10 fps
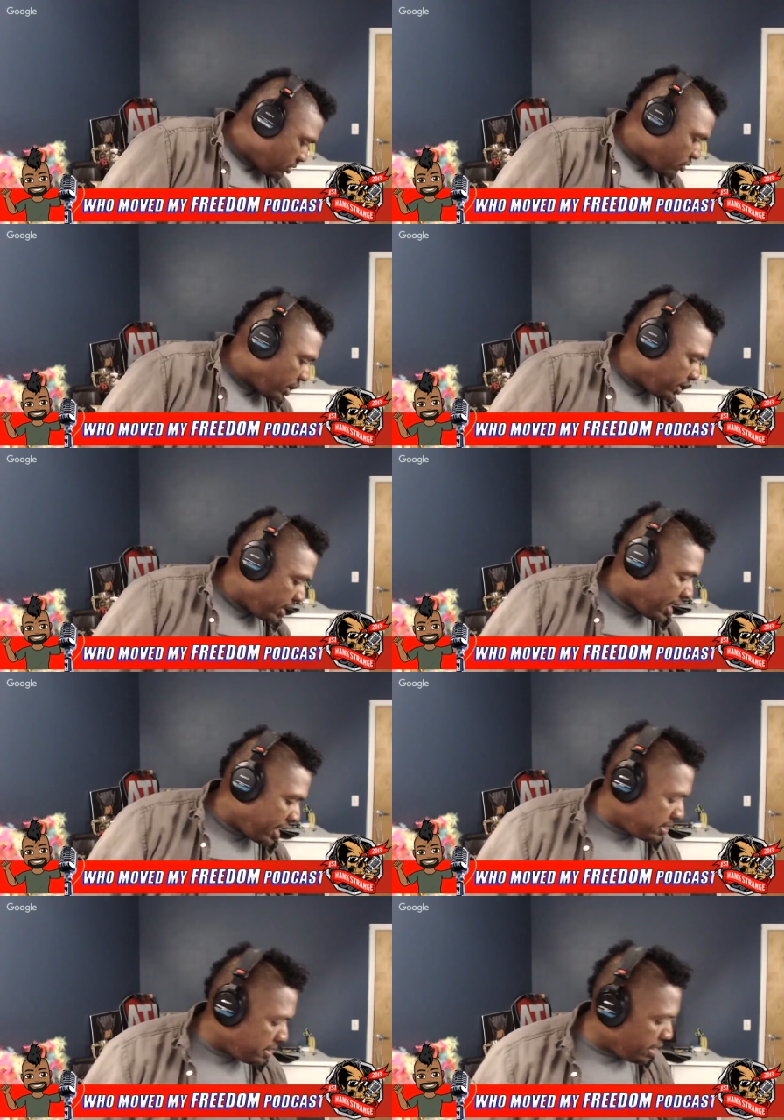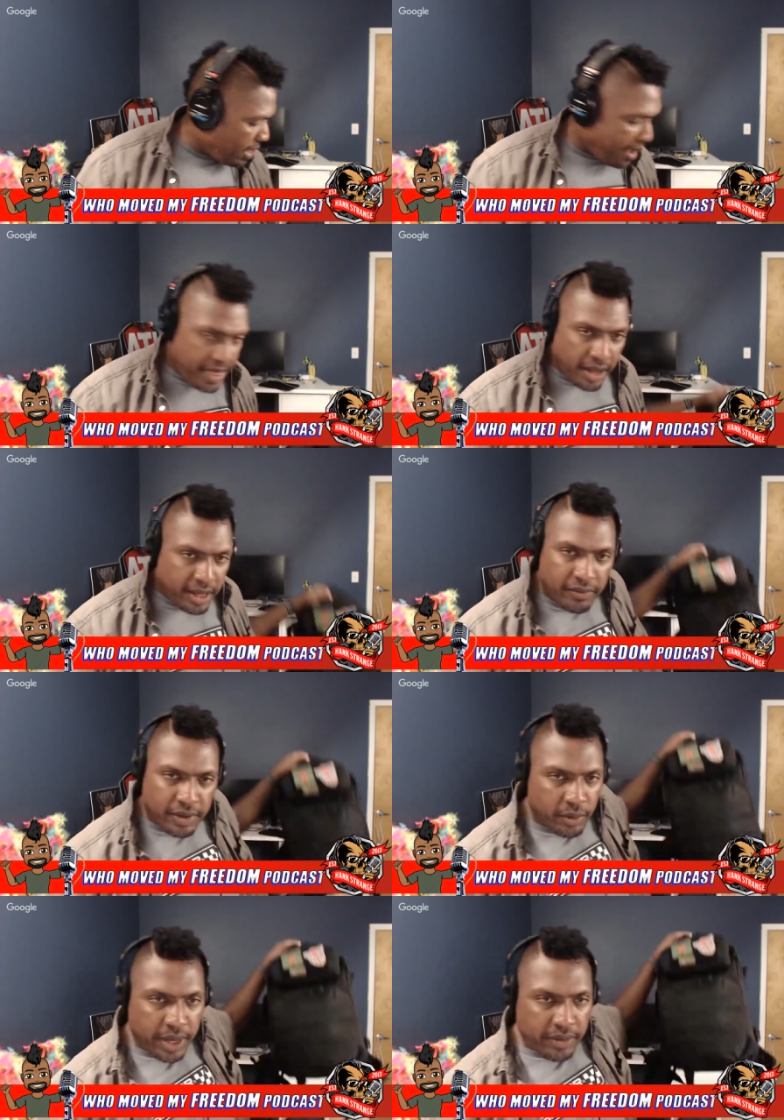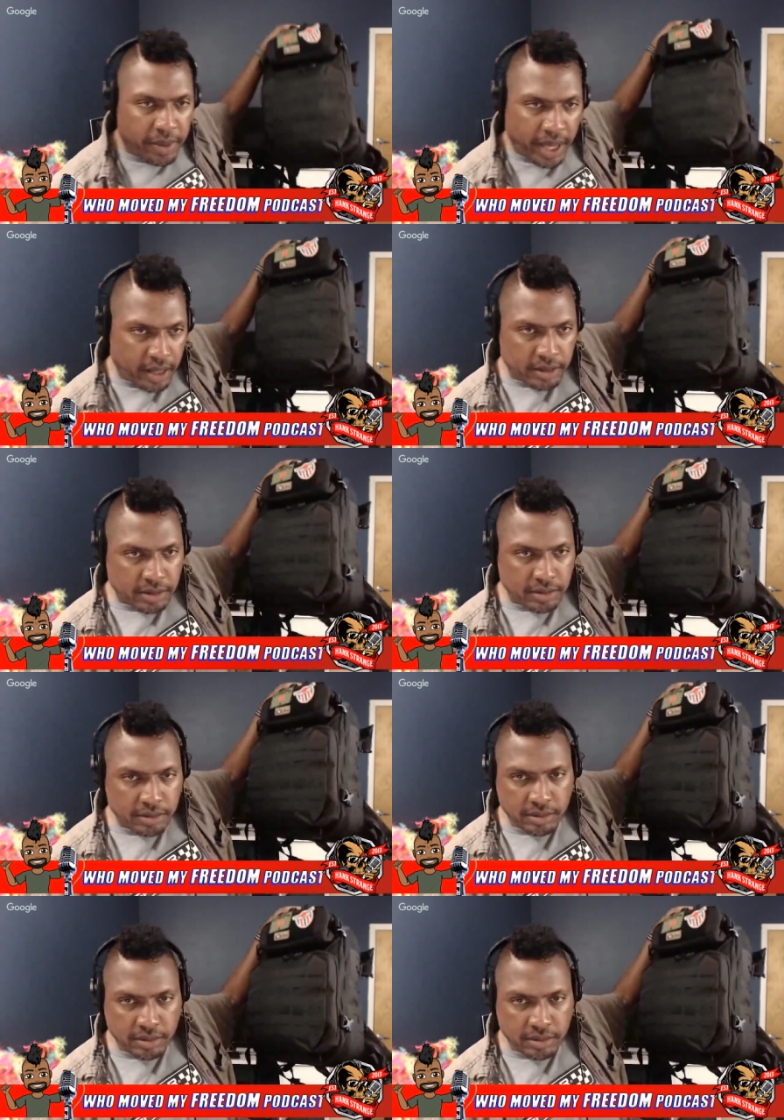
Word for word: right? And uh, I'm not giving away the bags.